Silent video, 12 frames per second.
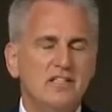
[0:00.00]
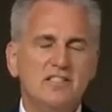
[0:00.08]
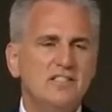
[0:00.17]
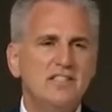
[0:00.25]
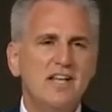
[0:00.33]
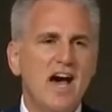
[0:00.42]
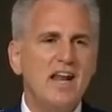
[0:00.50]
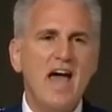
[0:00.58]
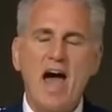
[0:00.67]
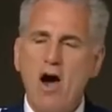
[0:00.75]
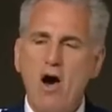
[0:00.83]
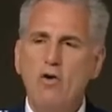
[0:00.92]
This is not
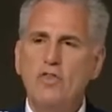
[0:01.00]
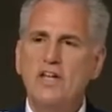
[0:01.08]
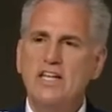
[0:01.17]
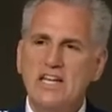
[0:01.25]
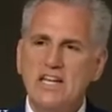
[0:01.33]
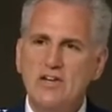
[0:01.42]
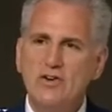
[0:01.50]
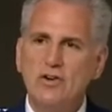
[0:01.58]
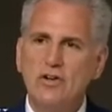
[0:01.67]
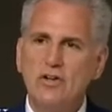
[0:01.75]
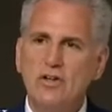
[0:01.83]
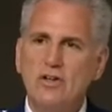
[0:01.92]
how the
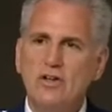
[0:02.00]
leader